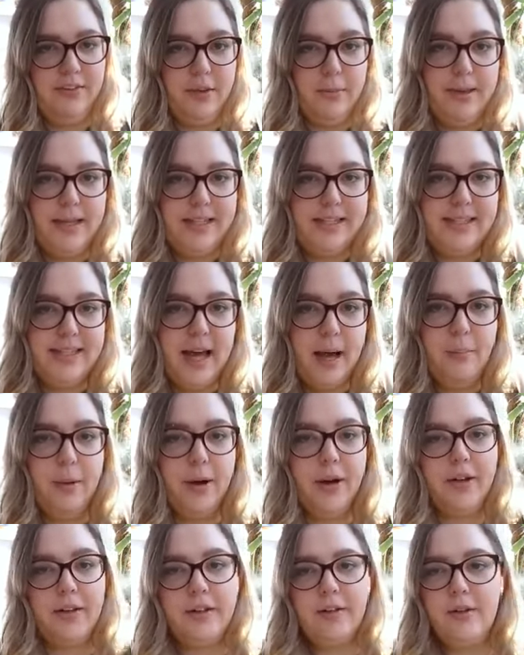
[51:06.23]
If you missed
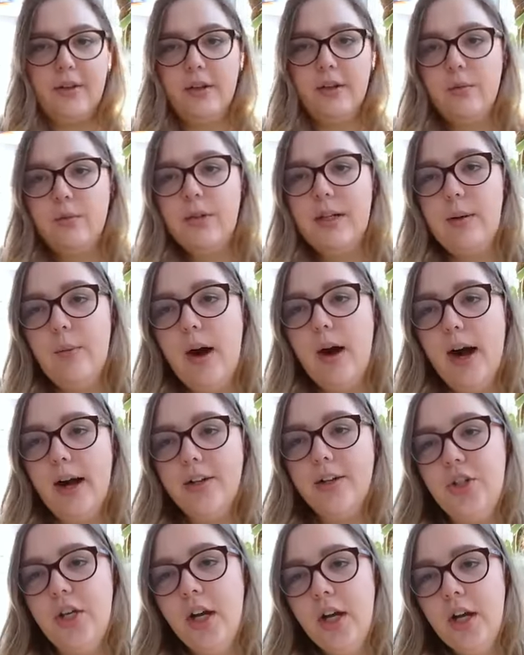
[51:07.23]
that part, you can
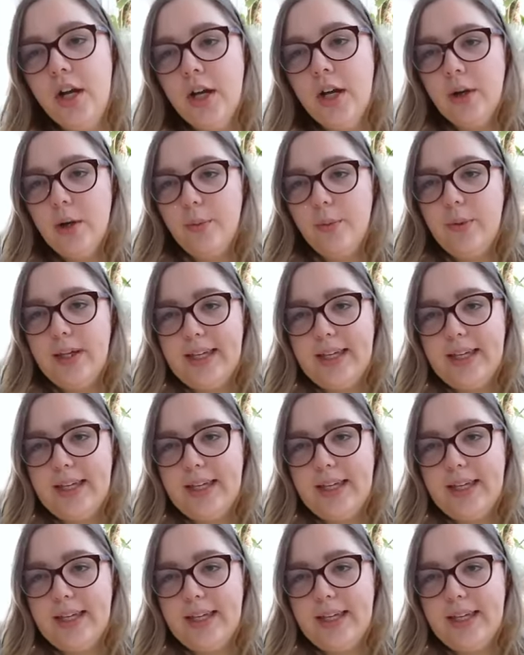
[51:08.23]
rewatch.